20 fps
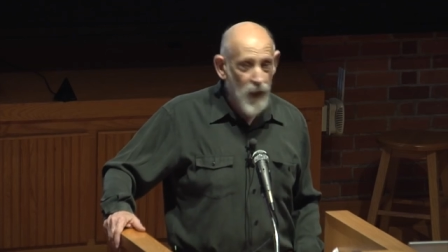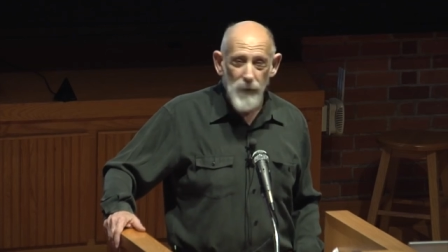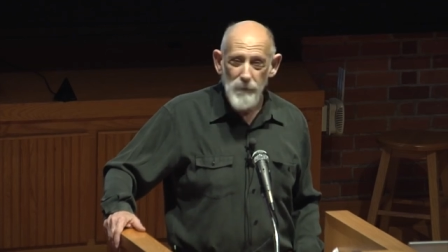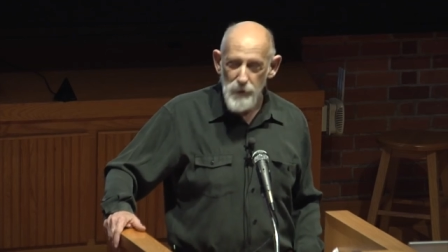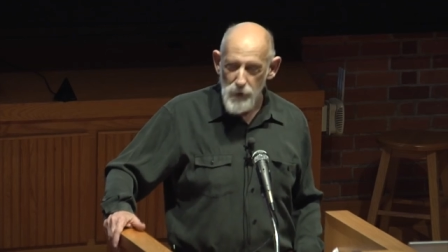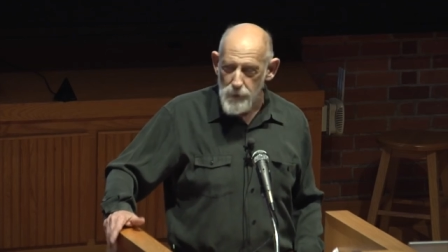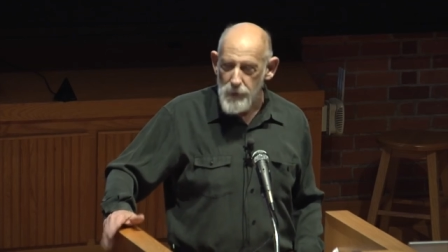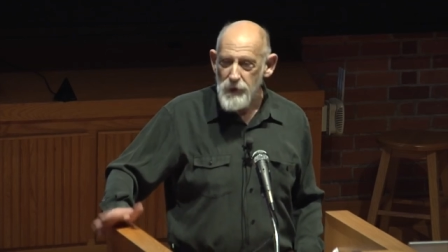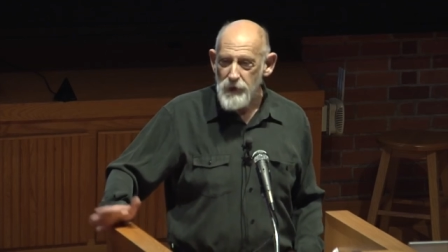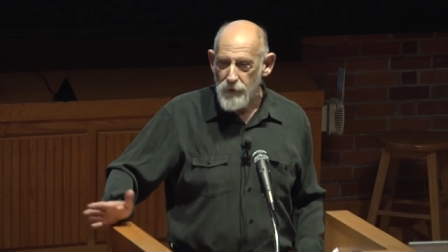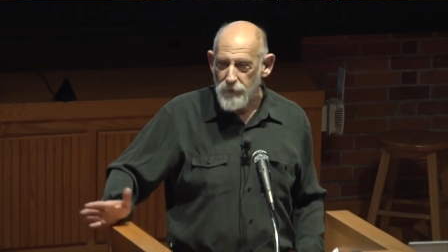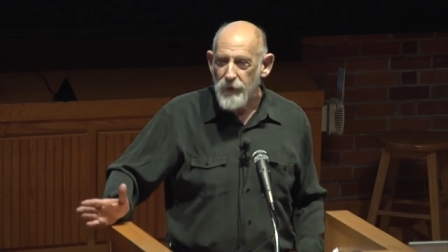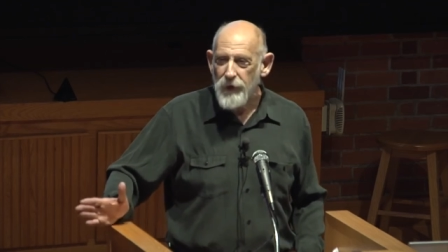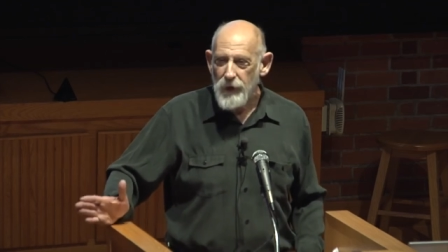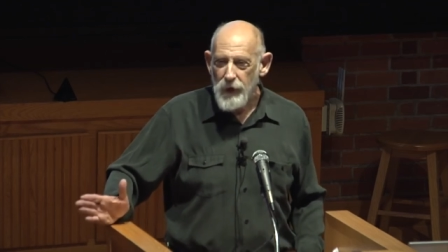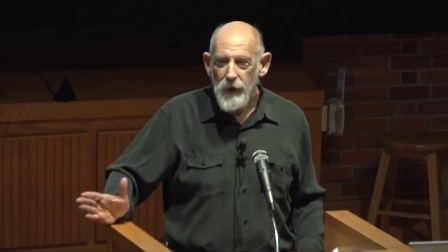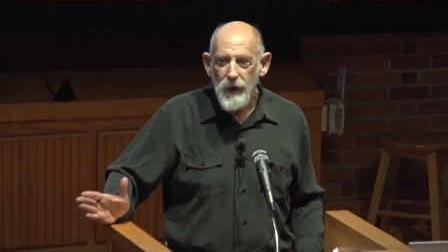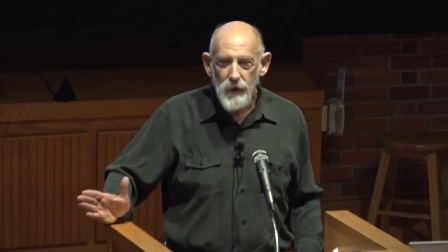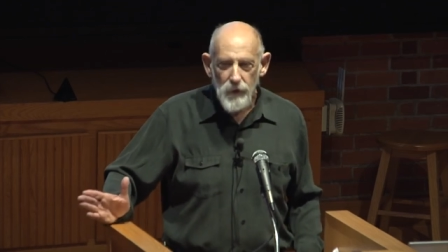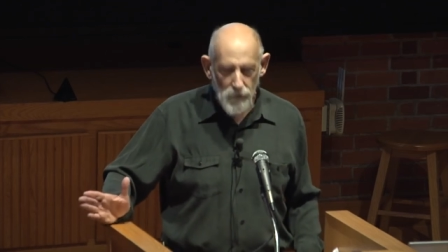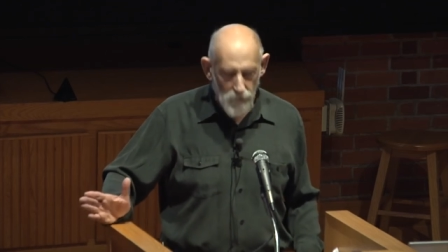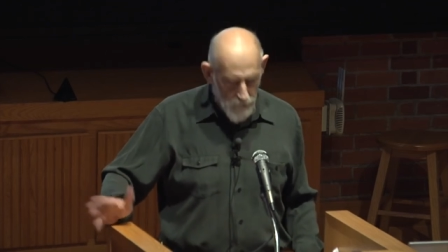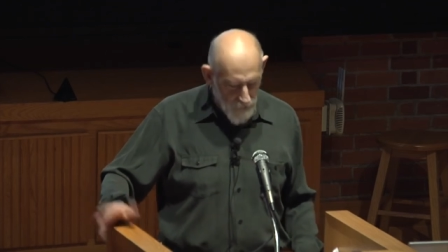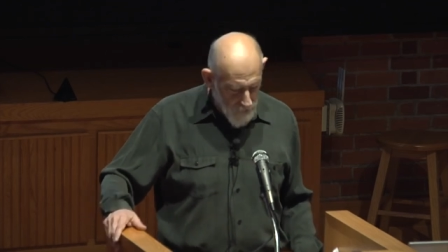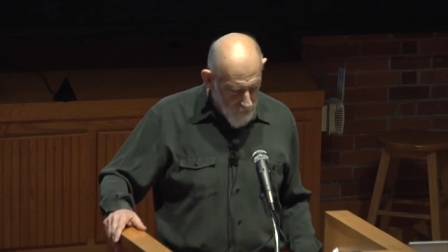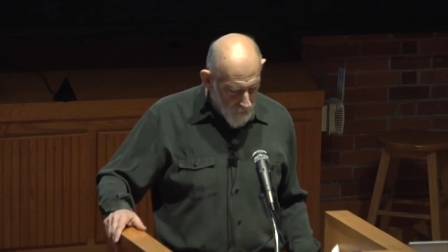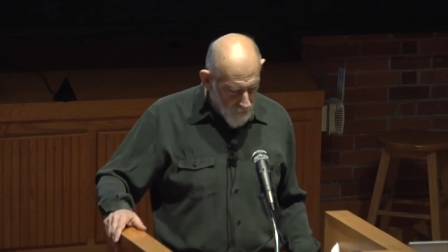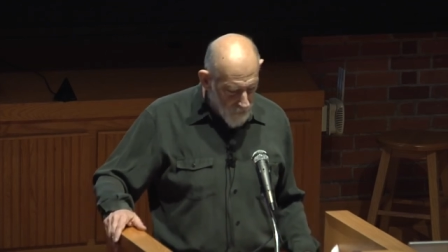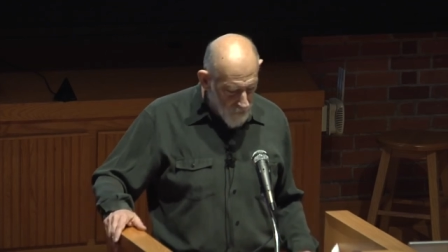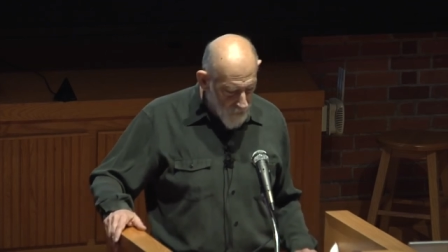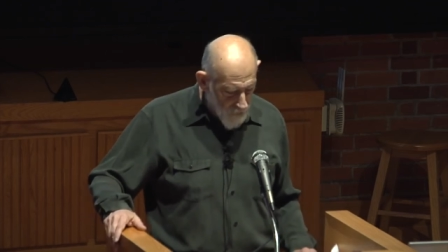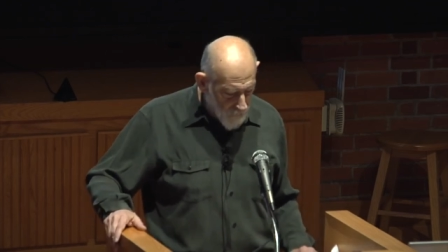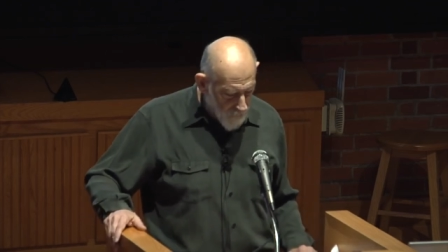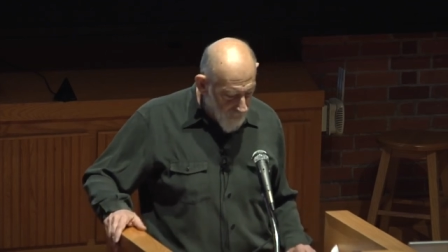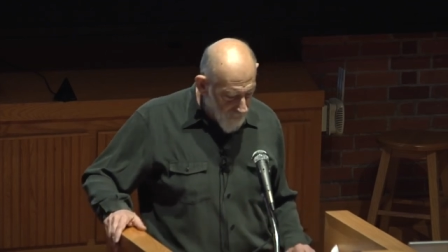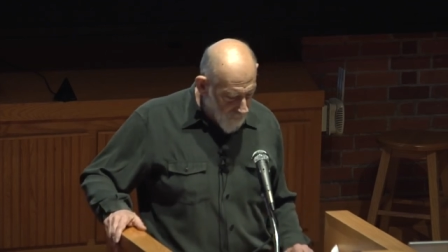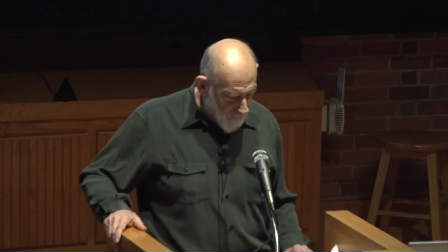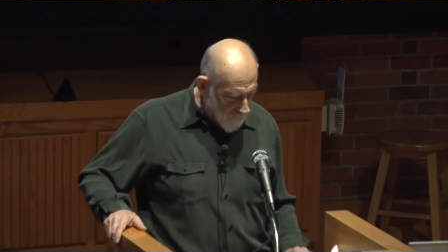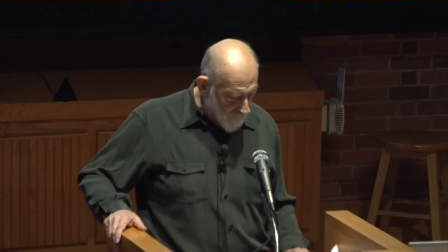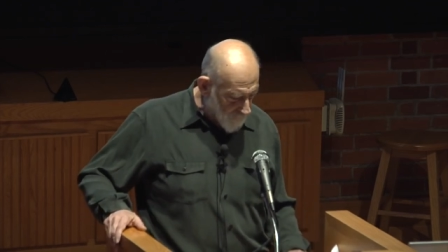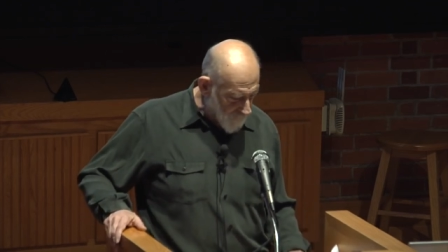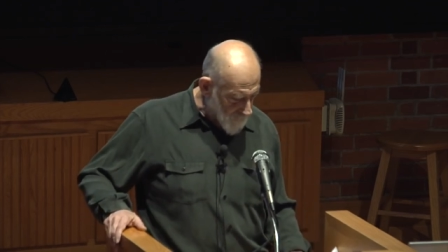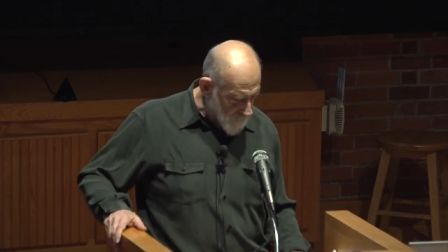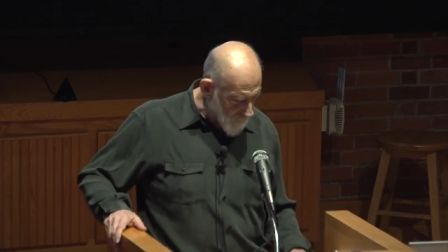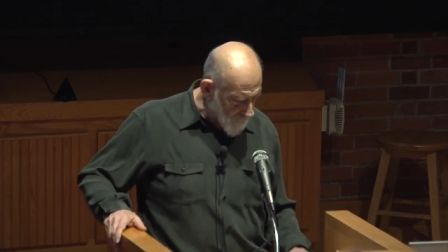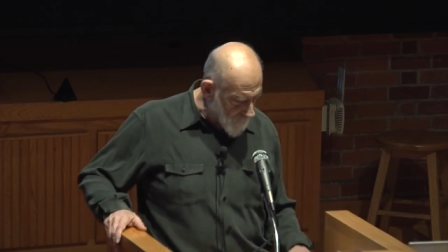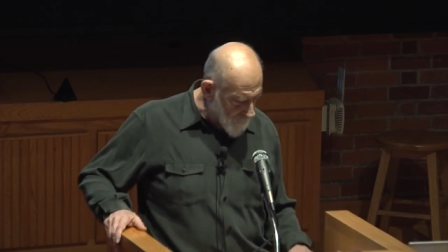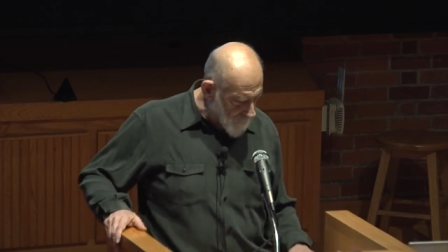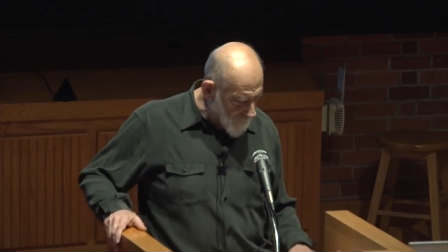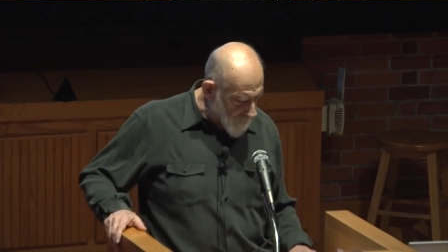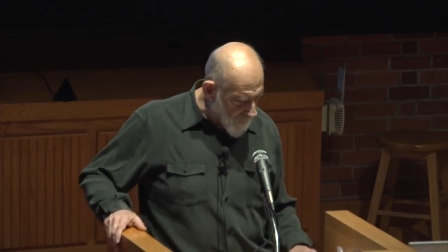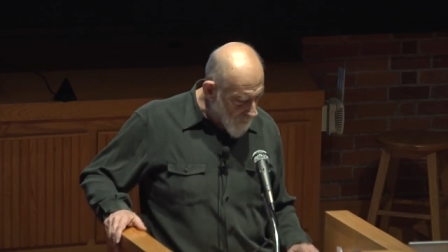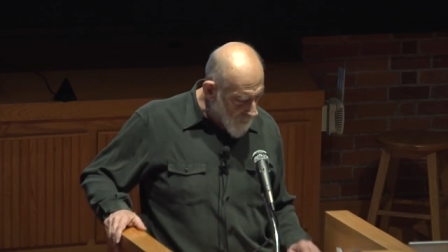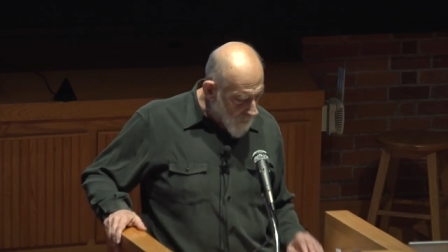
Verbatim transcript: I'm specifically interested in theoretical physics.